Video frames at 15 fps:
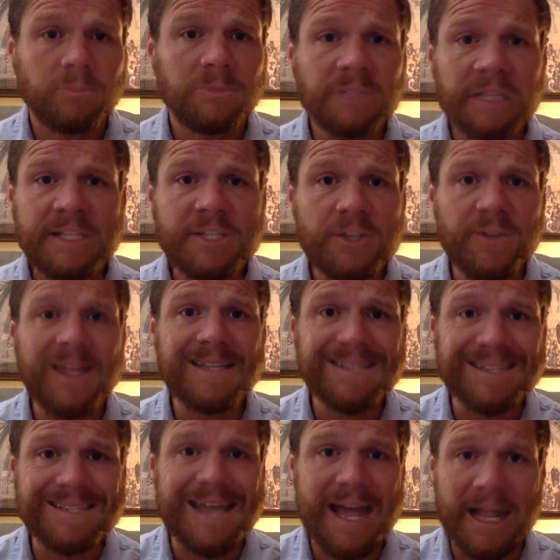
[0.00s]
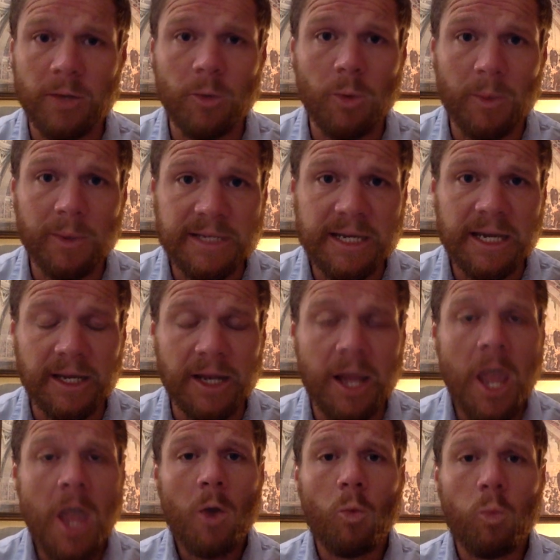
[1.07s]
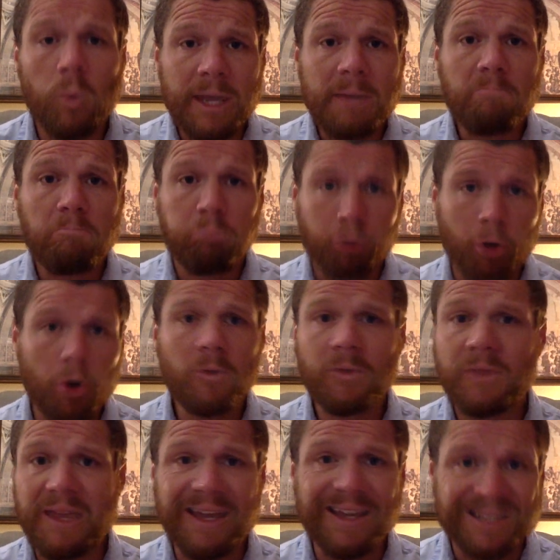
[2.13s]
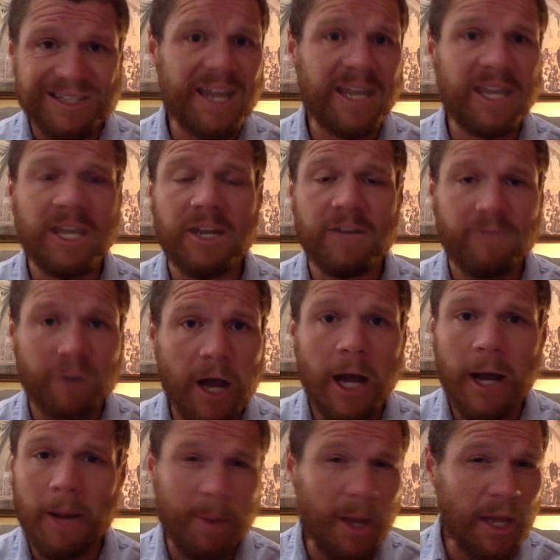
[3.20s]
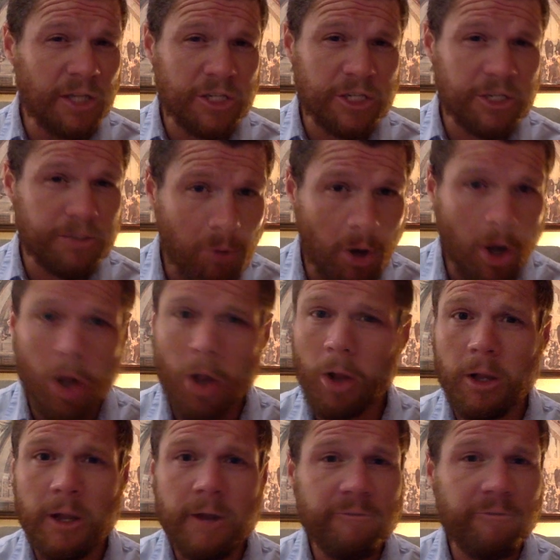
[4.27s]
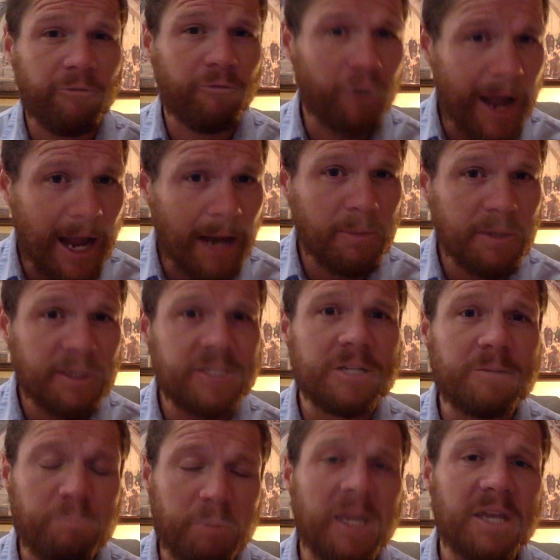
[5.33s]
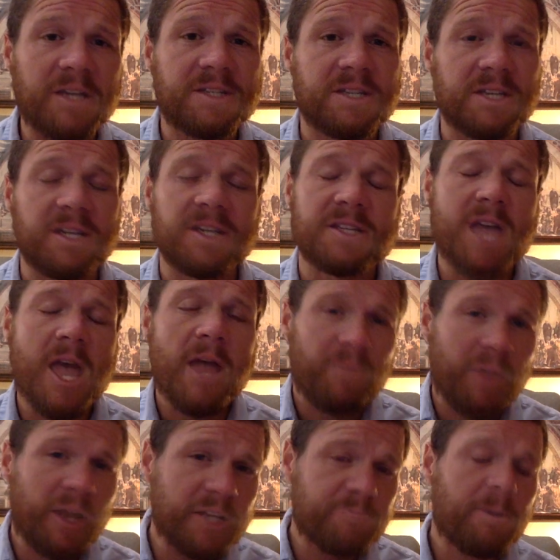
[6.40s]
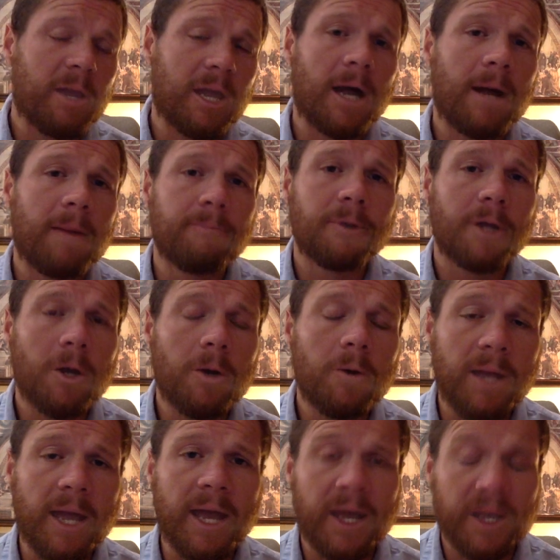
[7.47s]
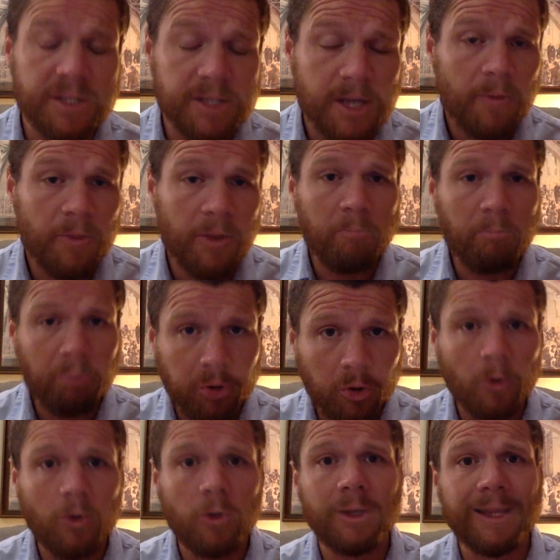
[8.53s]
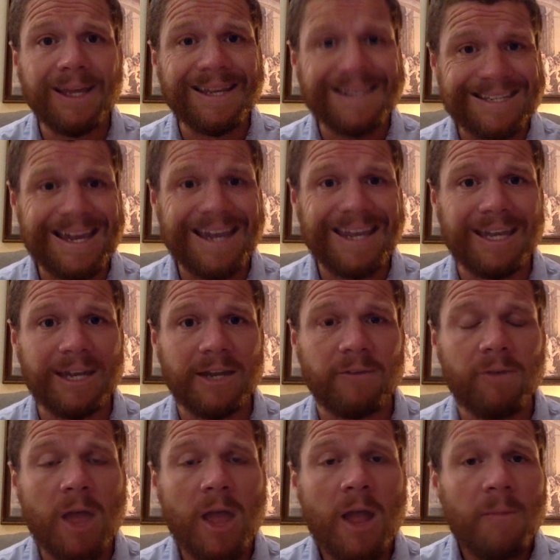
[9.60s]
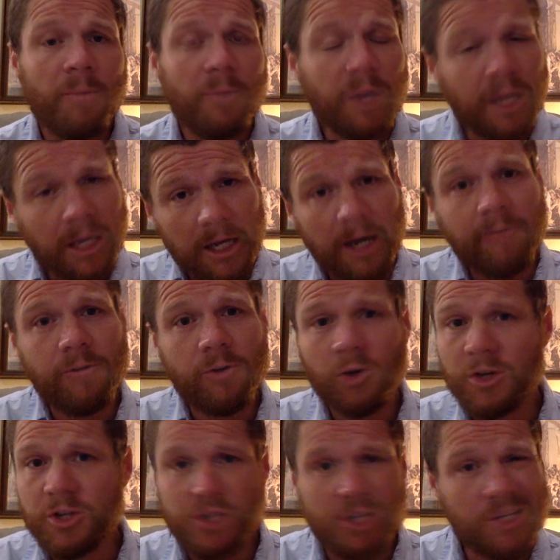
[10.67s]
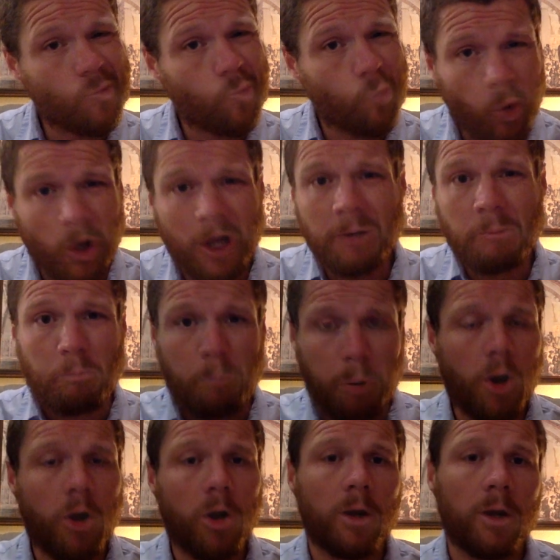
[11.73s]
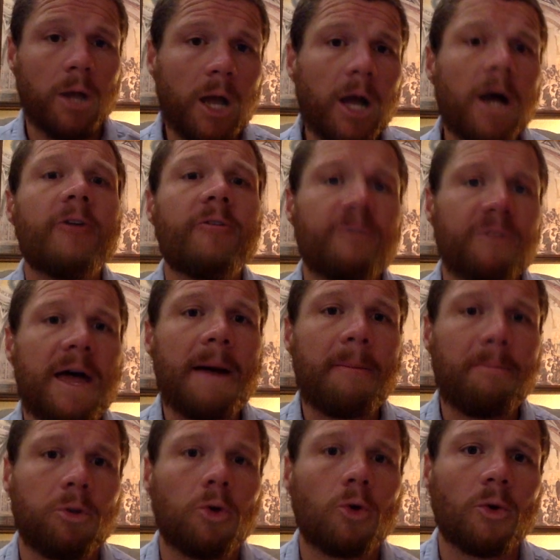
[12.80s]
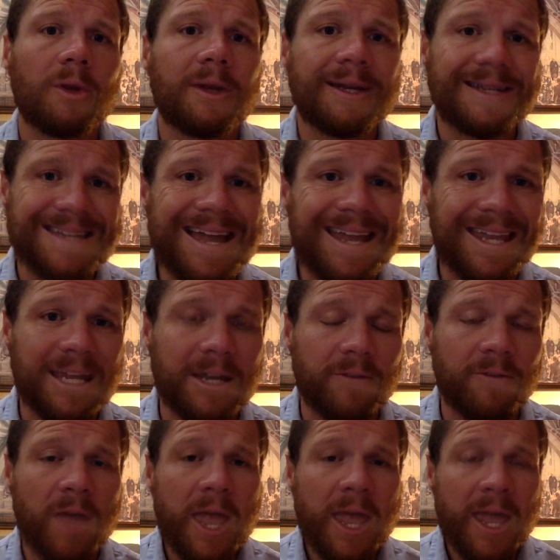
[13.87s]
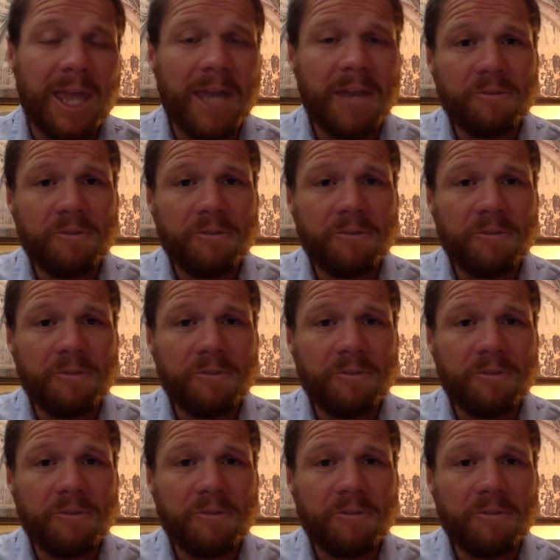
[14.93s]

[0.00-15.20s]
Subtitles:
And so that's exactly what we did. We broke the executive up in small, fragmented pieces that has become known as the plural executive. The governor is just one part of that plural executive. In